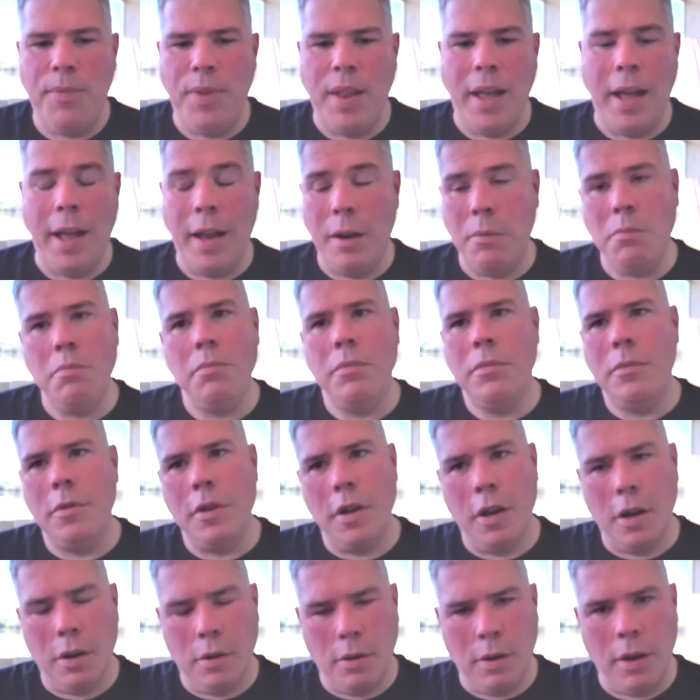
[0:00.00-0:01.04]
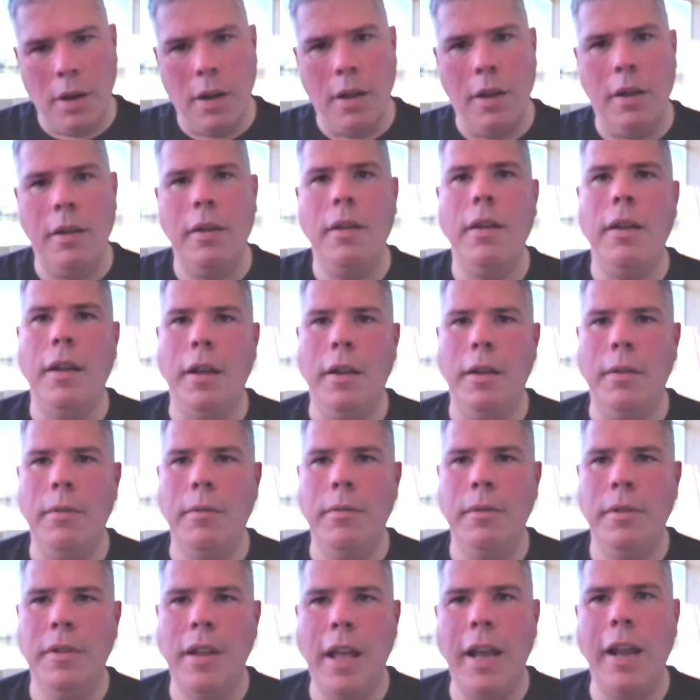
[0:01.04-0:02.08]
not in
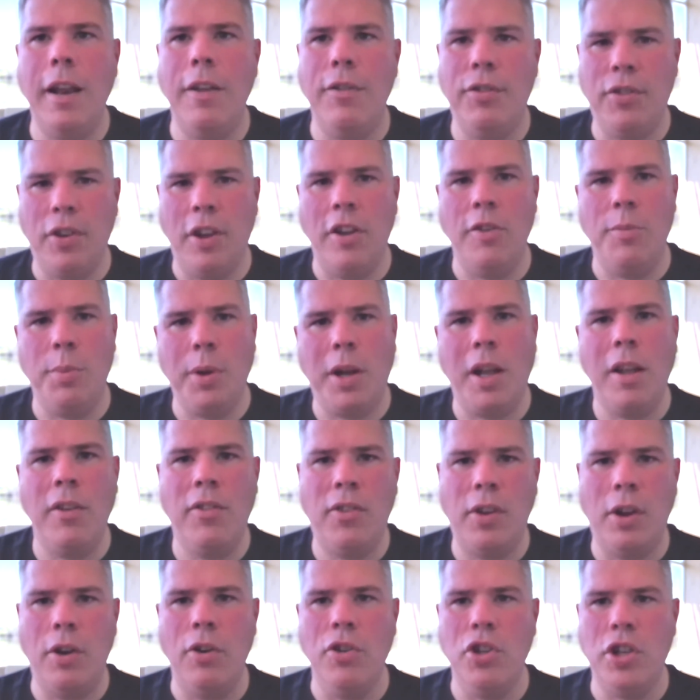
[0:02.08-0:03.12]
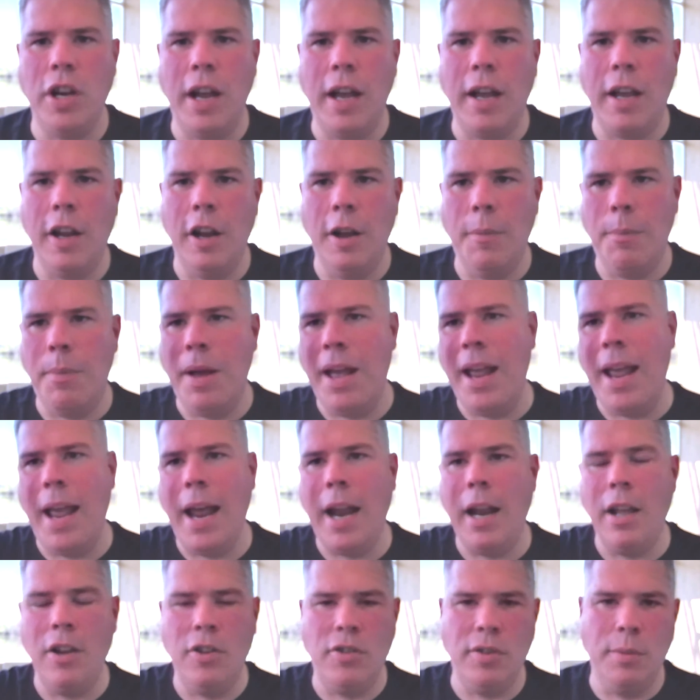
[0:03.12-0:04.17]
a negative sense, but consider shacking up by
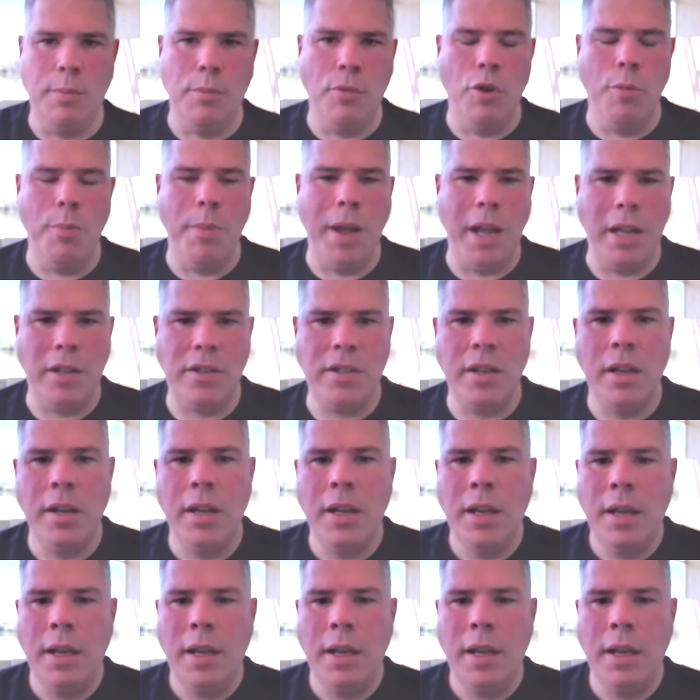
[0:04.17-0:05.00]
adding some roommates